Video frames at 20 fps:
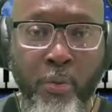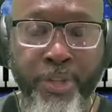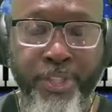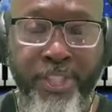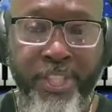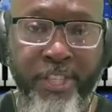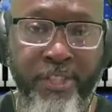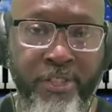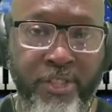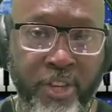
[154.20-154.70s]

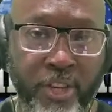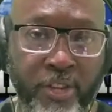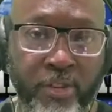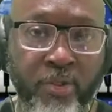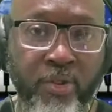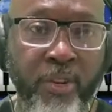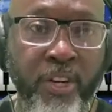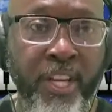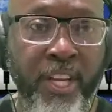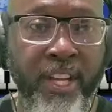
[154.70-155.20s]
Was he
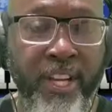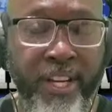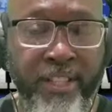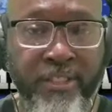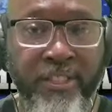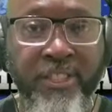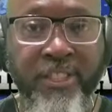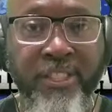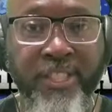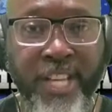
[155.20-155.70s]
genuinely
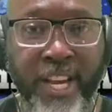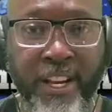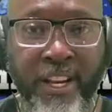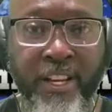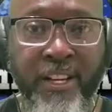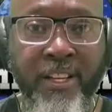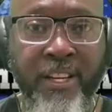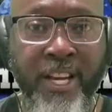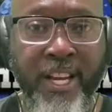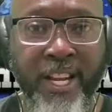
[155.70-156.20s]

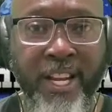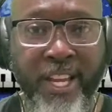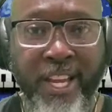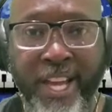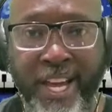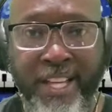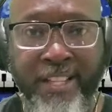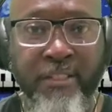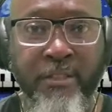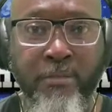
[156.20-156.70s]
understanding that he
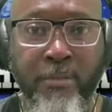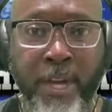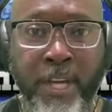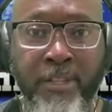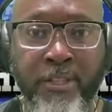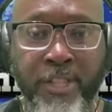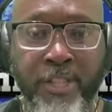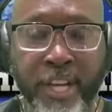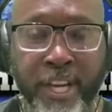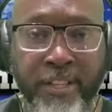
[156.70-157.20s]
has to
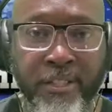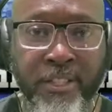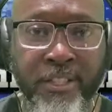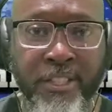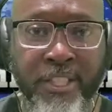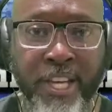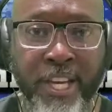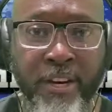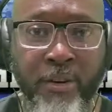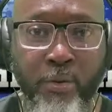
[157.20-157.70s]
make
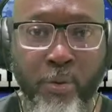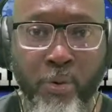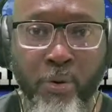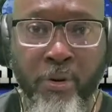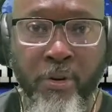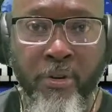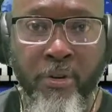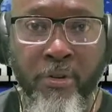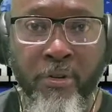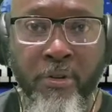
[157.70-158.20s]
changes in
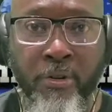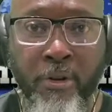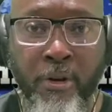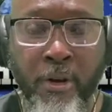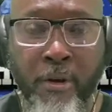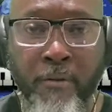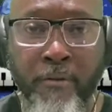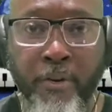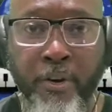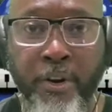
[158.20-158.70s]
order
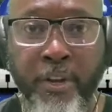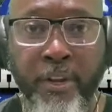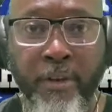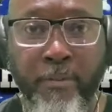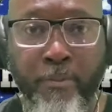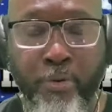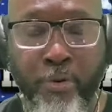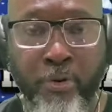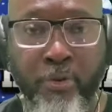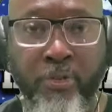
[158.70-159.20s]
for the
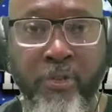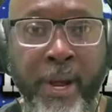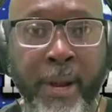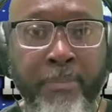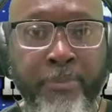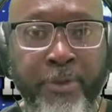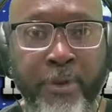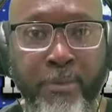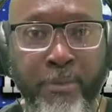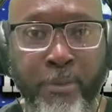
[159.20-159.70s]

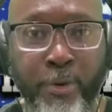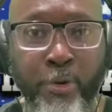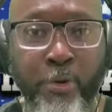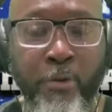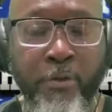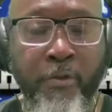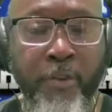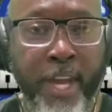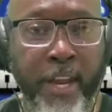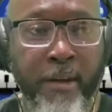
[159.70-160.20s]
program to
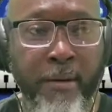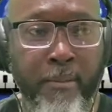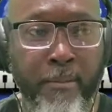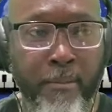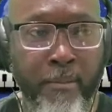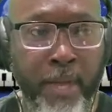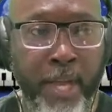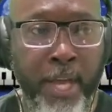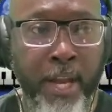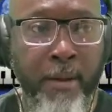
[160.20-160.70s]
move in a
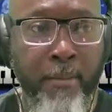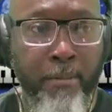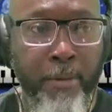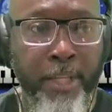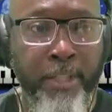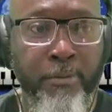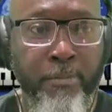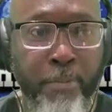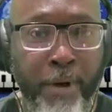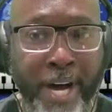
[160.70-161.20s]
in a
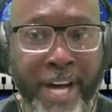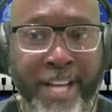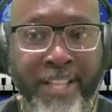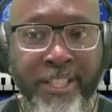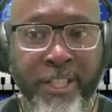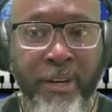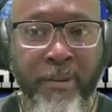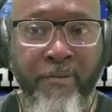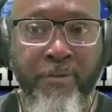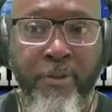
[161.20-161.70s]
much
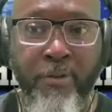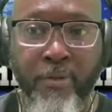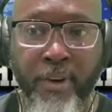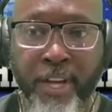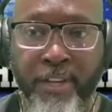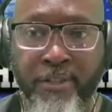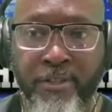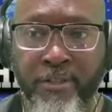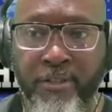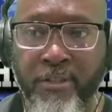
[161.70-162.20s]
positive
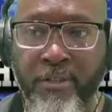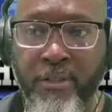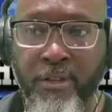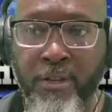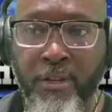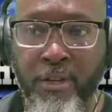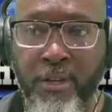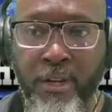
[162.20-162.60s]
direction?